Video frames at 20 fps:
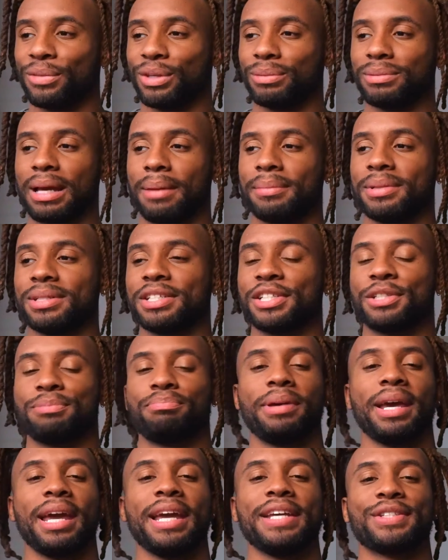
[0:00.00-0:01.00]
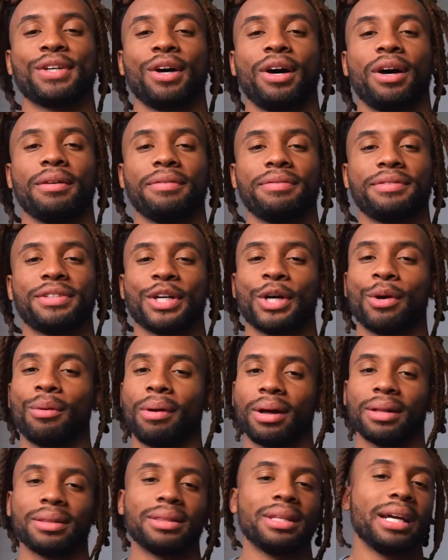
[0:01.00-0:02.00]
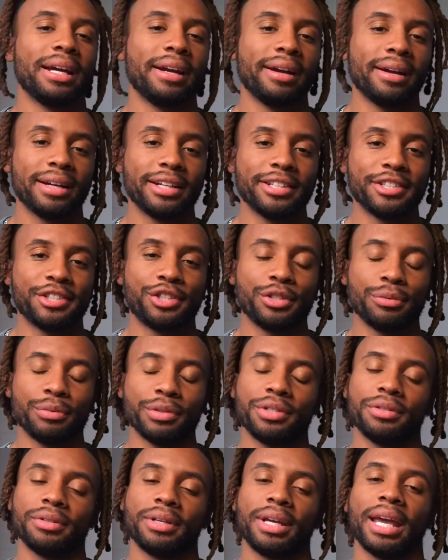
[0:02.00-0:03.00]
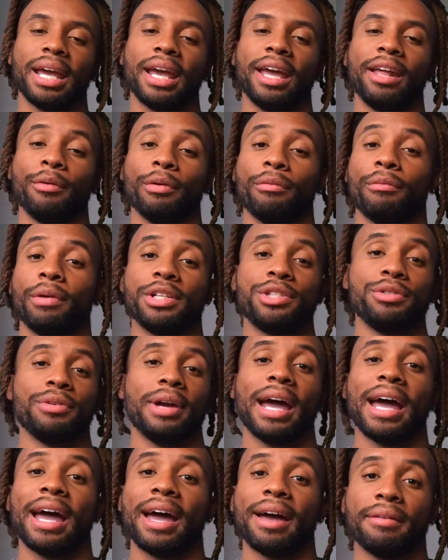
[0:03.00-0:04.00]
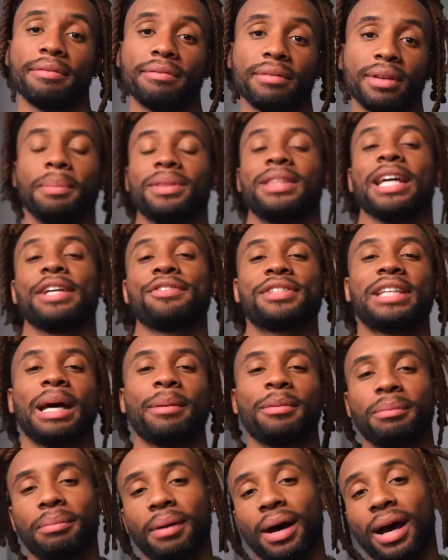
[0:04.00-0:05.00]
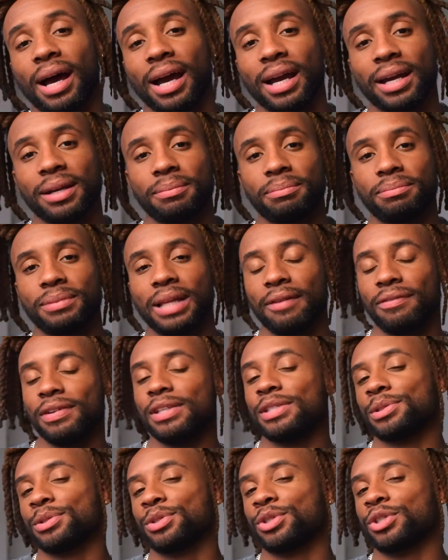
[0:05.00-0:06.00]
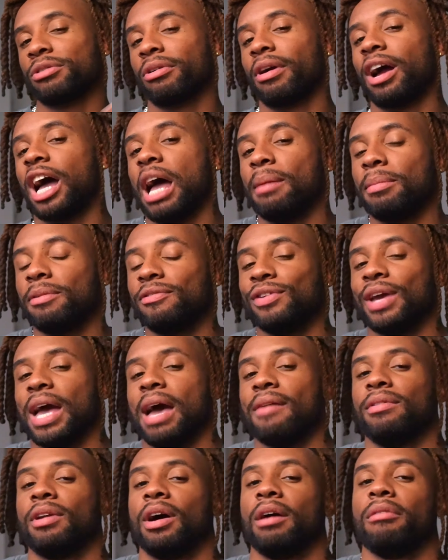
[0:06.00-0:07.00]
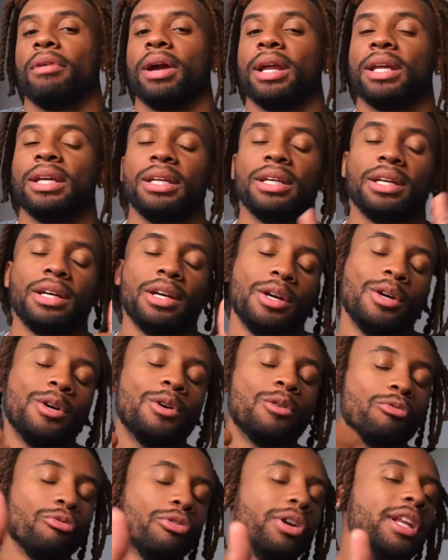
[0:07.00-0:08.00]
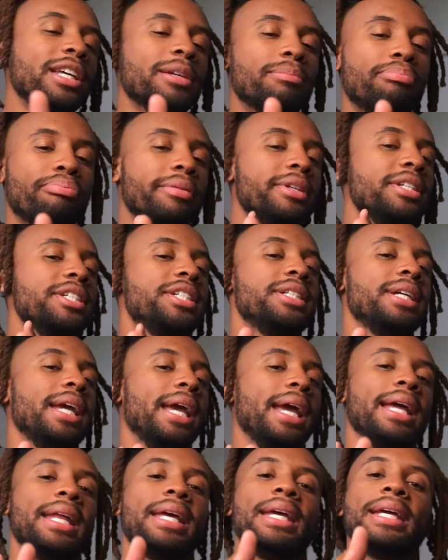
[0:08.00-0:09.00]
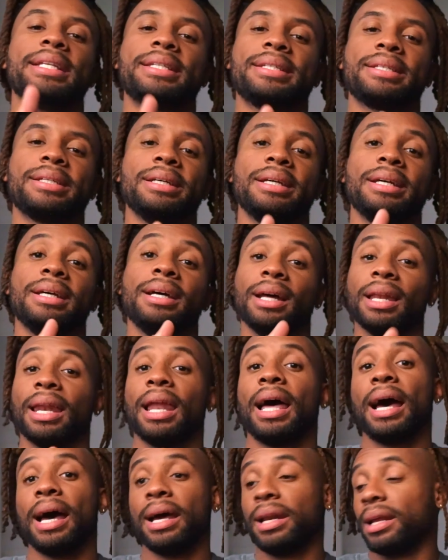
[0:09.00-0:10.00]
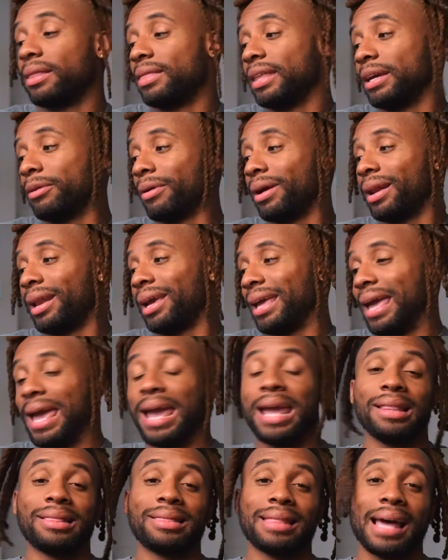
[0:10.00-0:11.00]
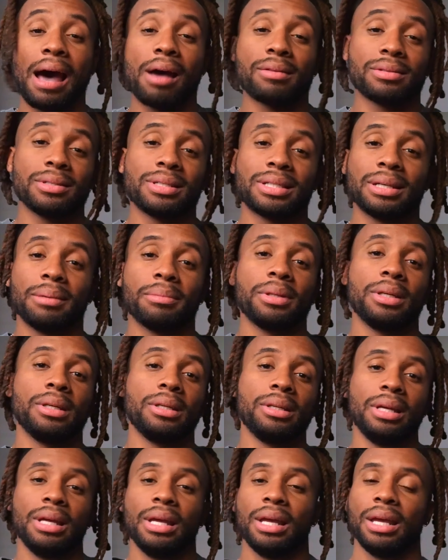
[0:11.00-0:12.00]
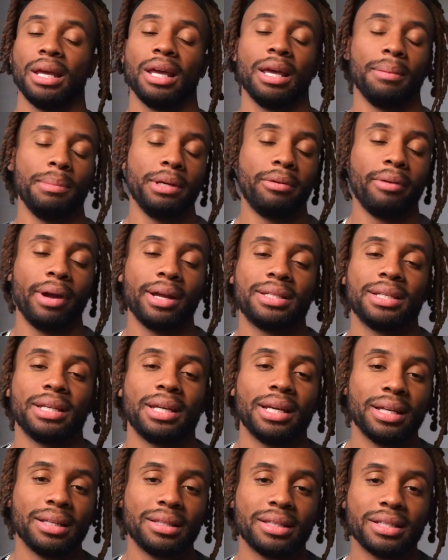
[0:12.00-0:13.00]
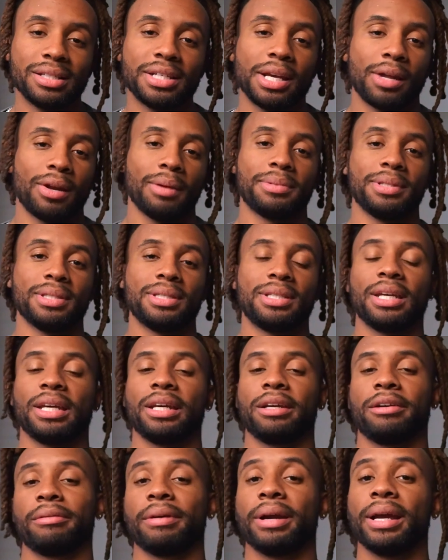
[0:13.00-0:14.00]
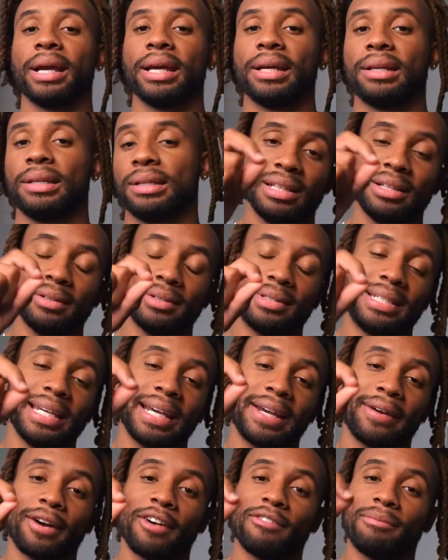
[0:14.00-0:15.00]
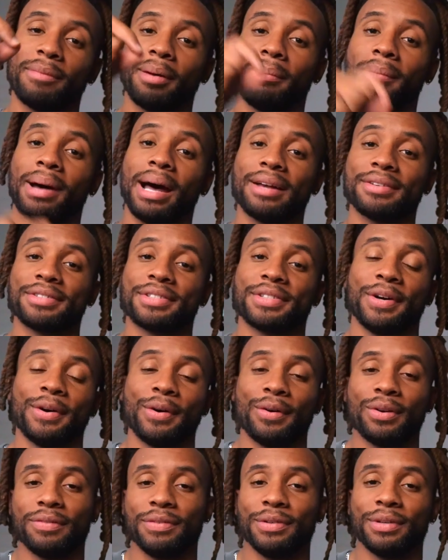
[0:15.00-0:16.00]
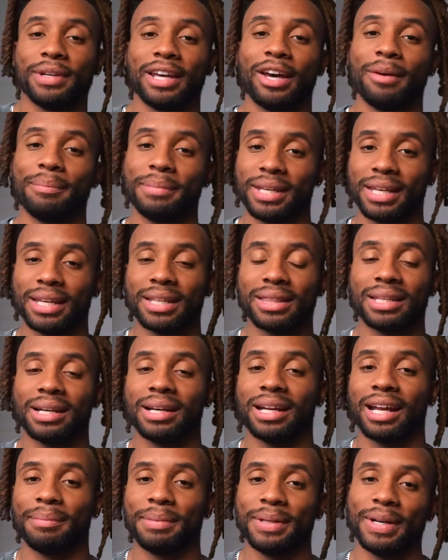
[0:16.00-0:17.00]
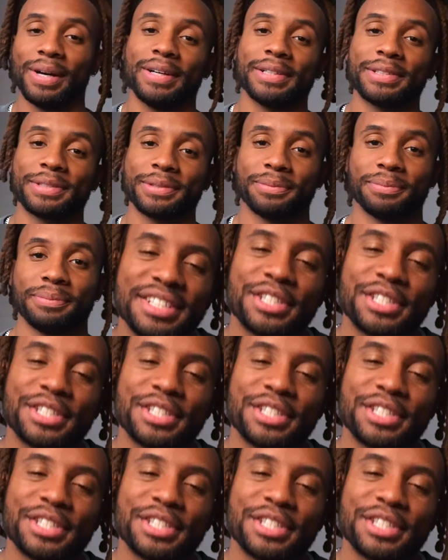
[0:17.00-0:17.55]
Sometimes it just pays off to go out there and shoot what you can with what you have. But thanks for stopping by. Definitely subscribe if you haven't already. Really appreciate it a lot. I think we're at like eight thousand something. It'd be great to get the channel up to ten grand. A little ticker off my milestone. If you could help me get there, that'd be awesome.